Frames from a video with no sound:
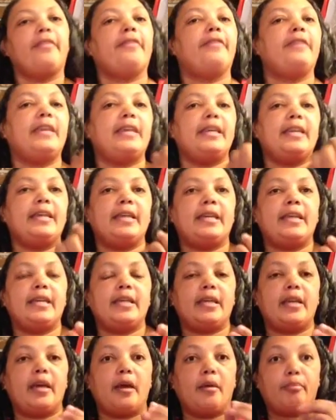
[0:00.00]

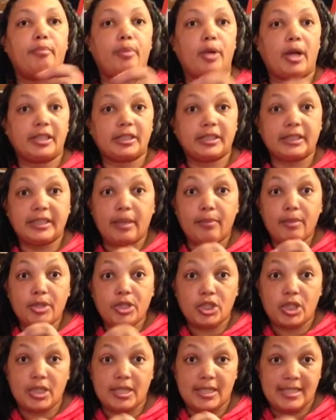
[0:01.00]
the project that we
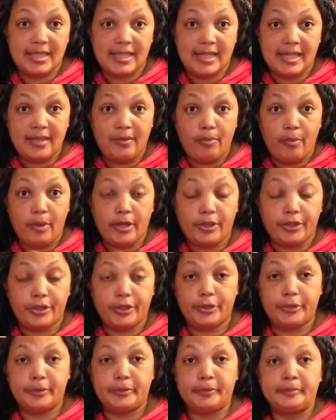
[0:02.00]
just did where
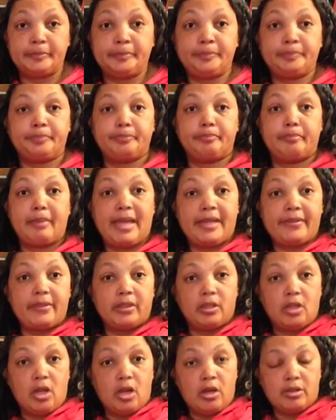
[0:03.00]
you made the
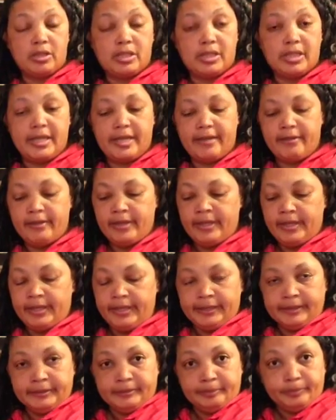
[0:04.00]
long sleeve
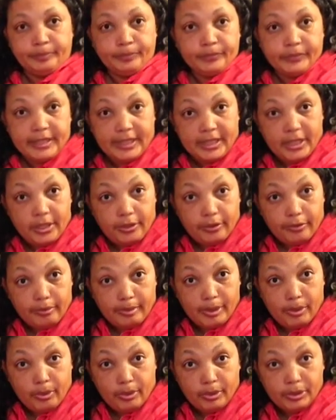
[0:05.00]
into the
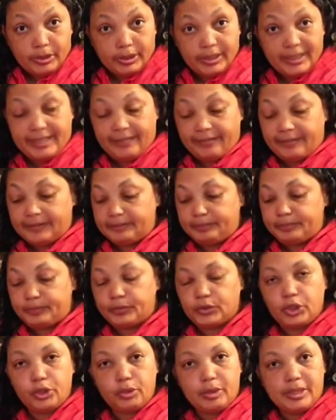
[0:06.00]
3/4 sleeve.
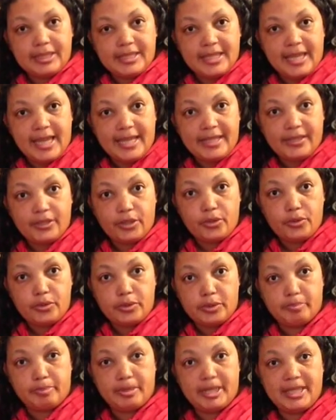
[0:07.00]
You could take
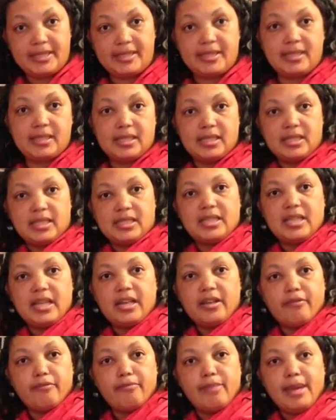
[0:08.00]
those pieces, instead
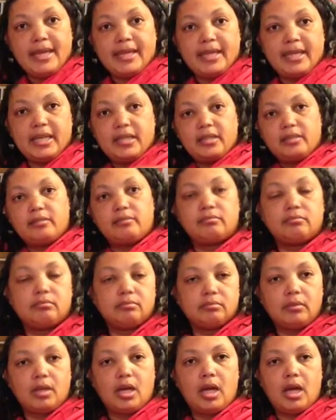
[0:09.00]
of making
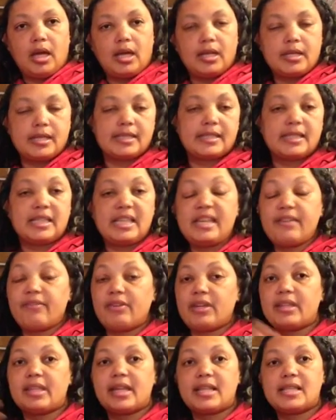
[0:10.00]
a
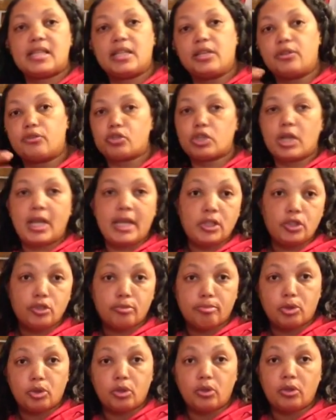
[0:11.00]
sleevey that's
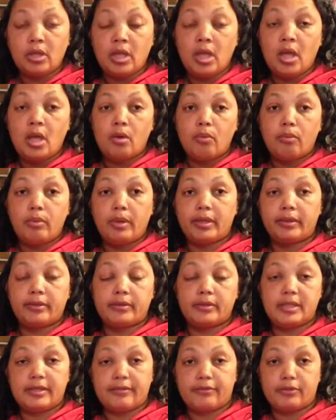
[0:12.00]
interchangeable
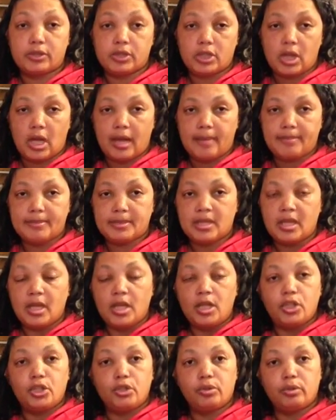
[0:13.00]
with different tops,
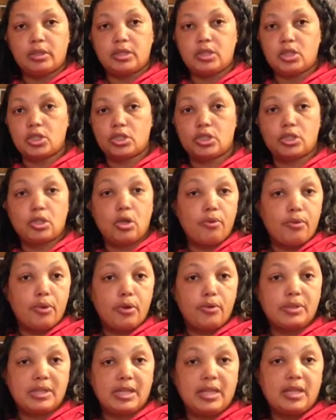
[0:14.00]
you can just sew
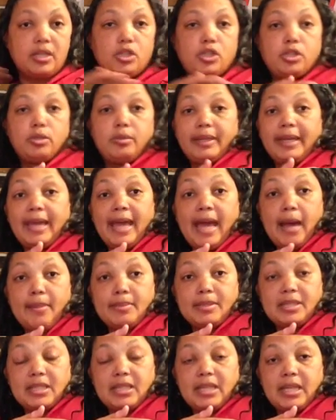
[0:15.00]
those into a cap
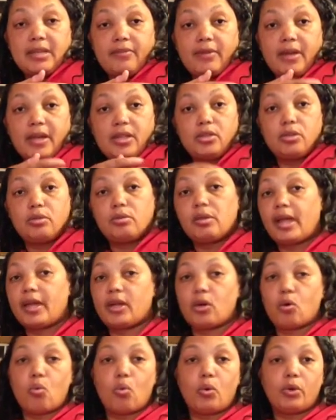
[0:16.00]
sleeve and do
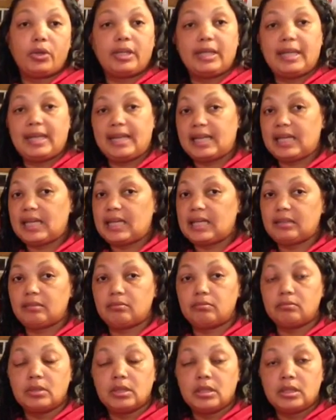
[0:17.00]
like
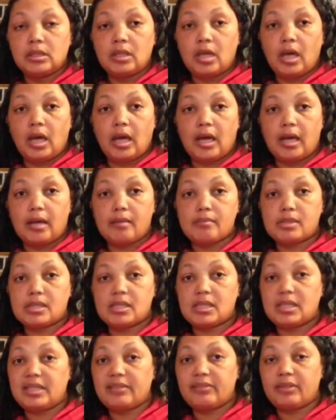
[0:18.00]
coordinating
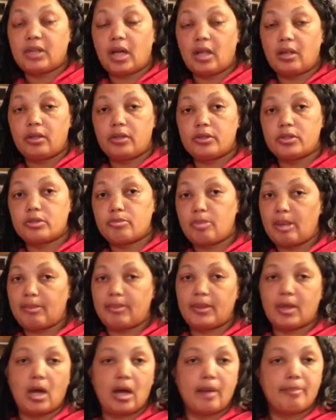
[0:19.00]
sleeve colors,
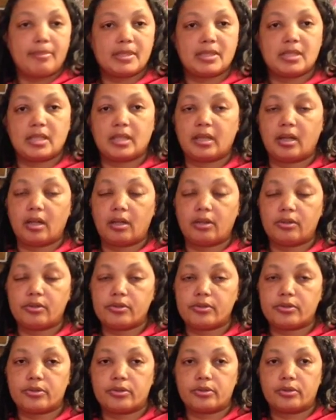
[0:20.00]
maybe opposite
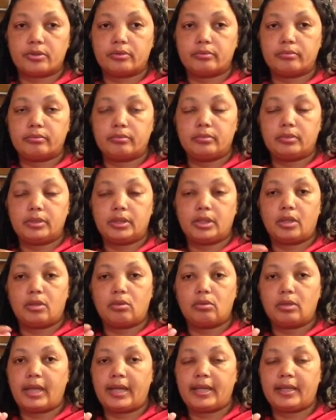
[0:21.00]
colors, or you
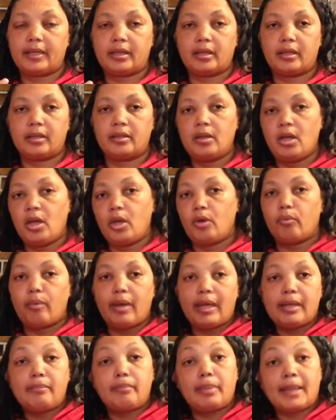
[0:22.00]
know, like a
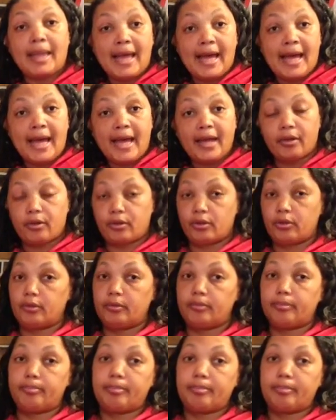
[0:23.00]
red and black, or